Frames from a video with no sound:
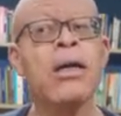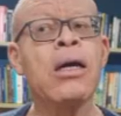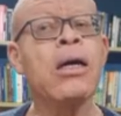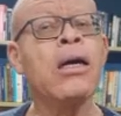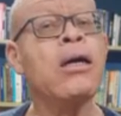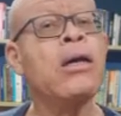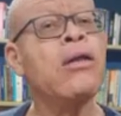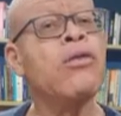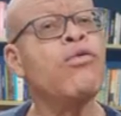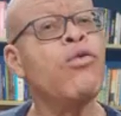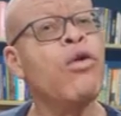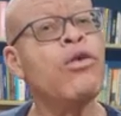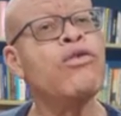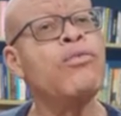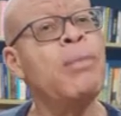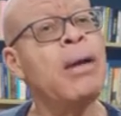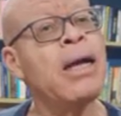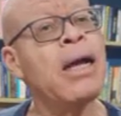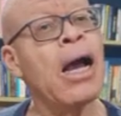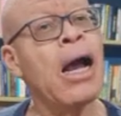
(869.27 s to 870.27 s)
a
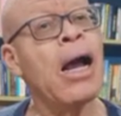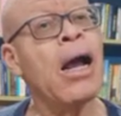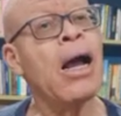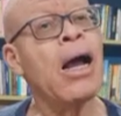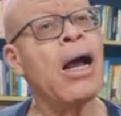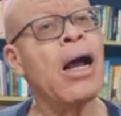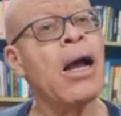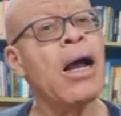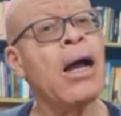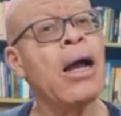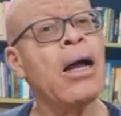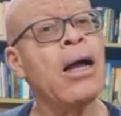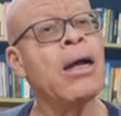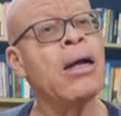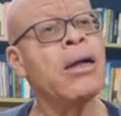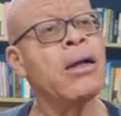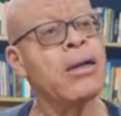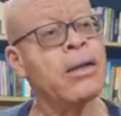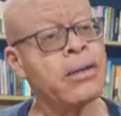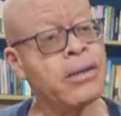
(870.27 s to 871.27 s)
wristwatch maker
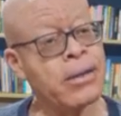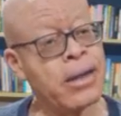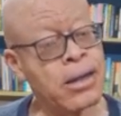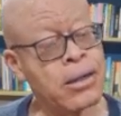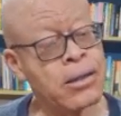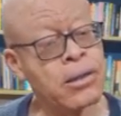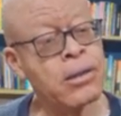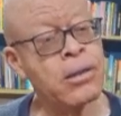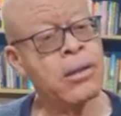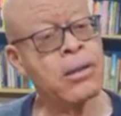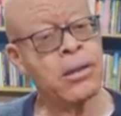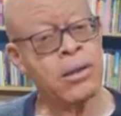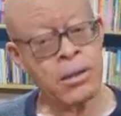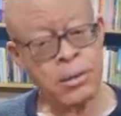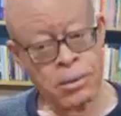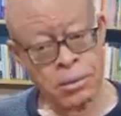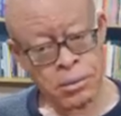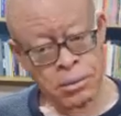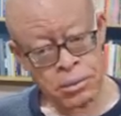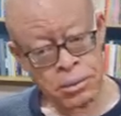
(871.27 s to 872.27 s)
than
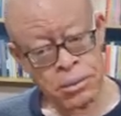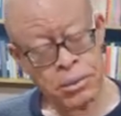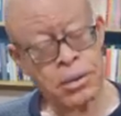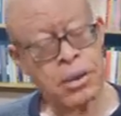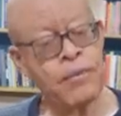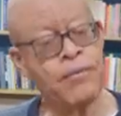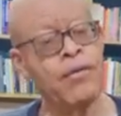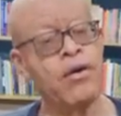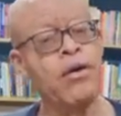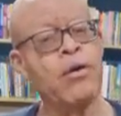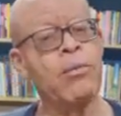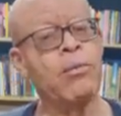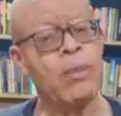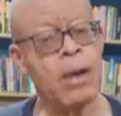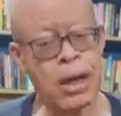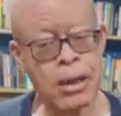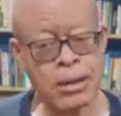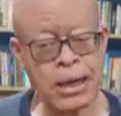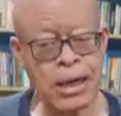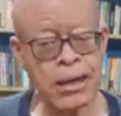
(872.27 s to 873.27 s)

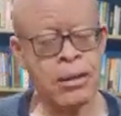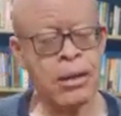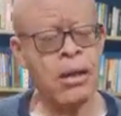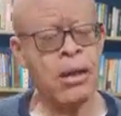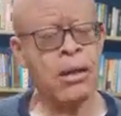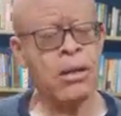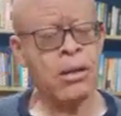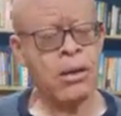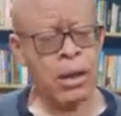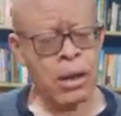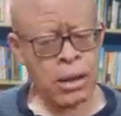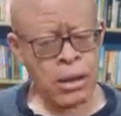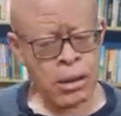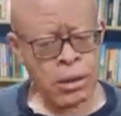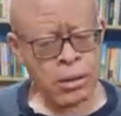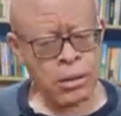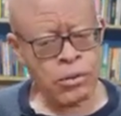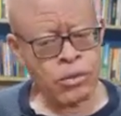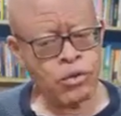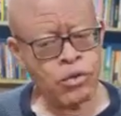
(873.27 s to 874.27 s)

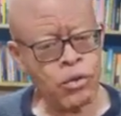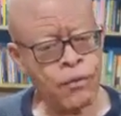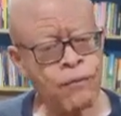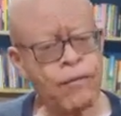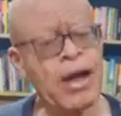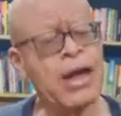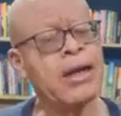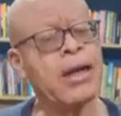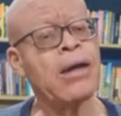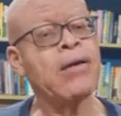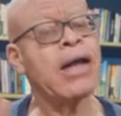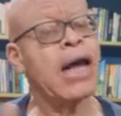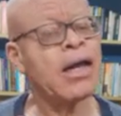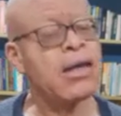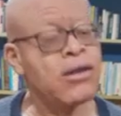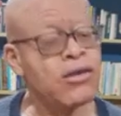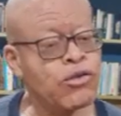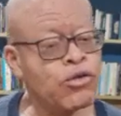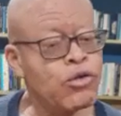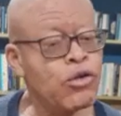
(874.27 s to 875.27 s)
to find out that
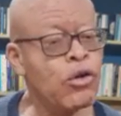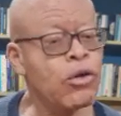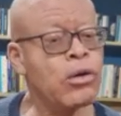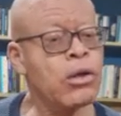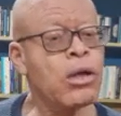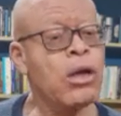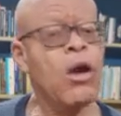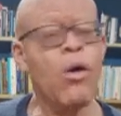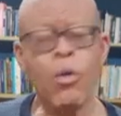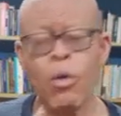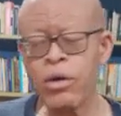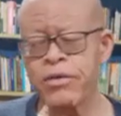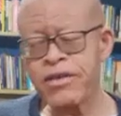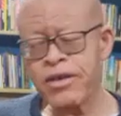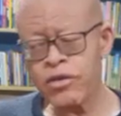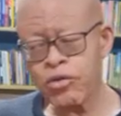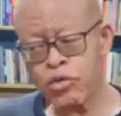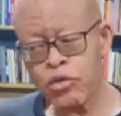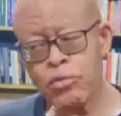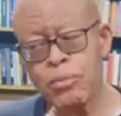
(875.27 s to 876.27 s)
his theory was
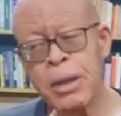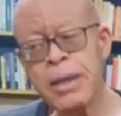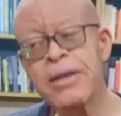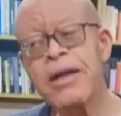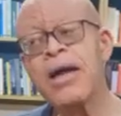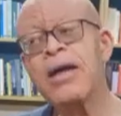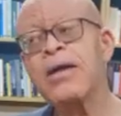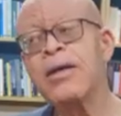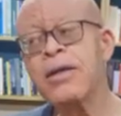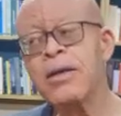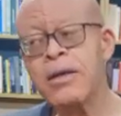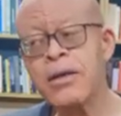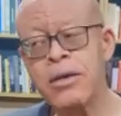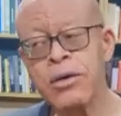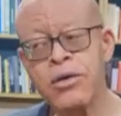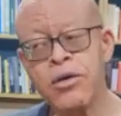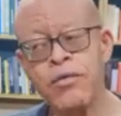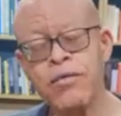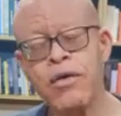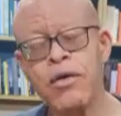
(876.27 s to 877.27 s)
instrumental in
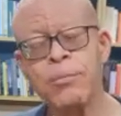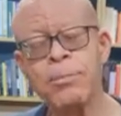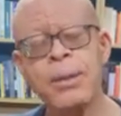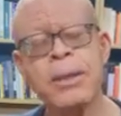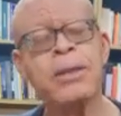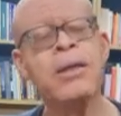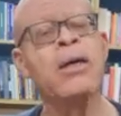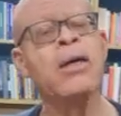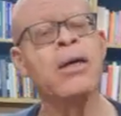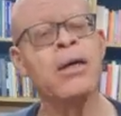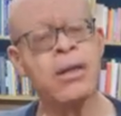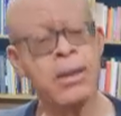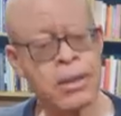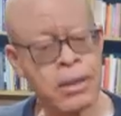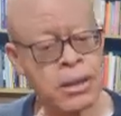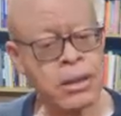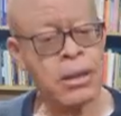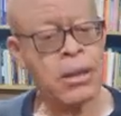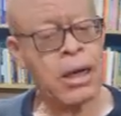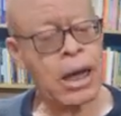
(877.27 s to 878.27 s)
developing
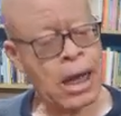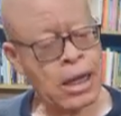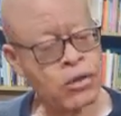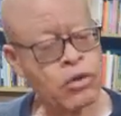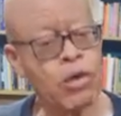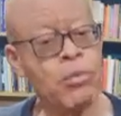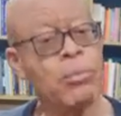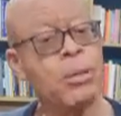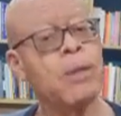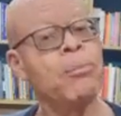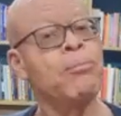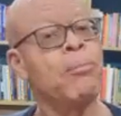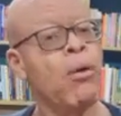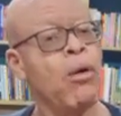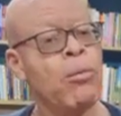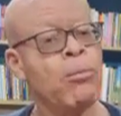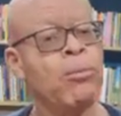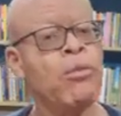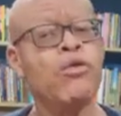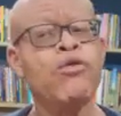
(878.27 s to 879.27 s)
the atomic
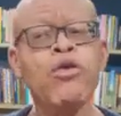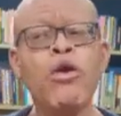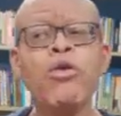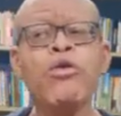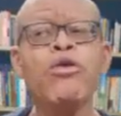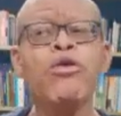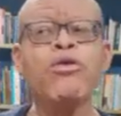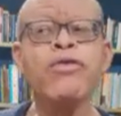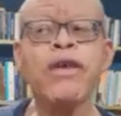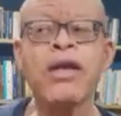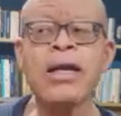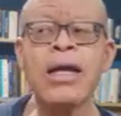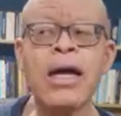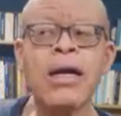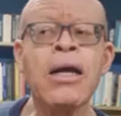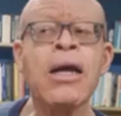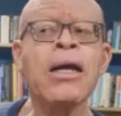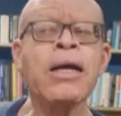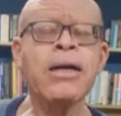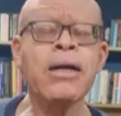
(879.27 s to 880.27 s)
bomb. So you see
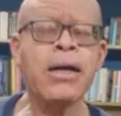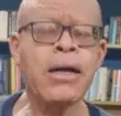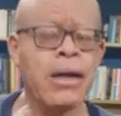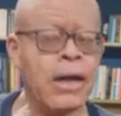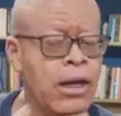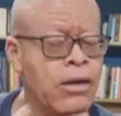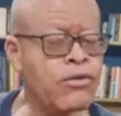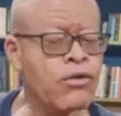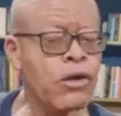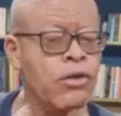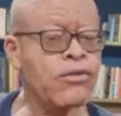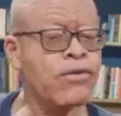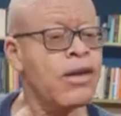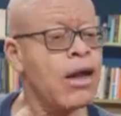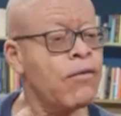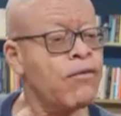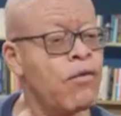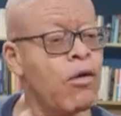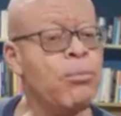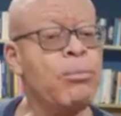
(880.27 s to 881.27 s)
that the nexus,
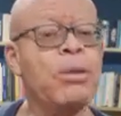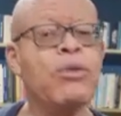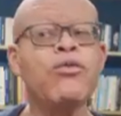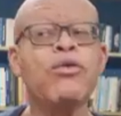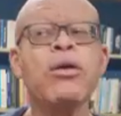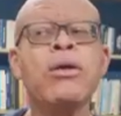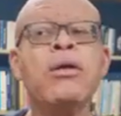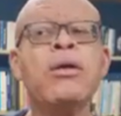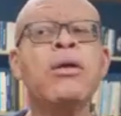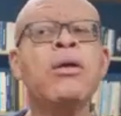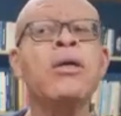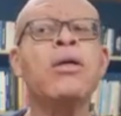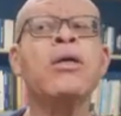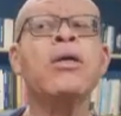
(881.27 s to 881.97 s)
therefore, between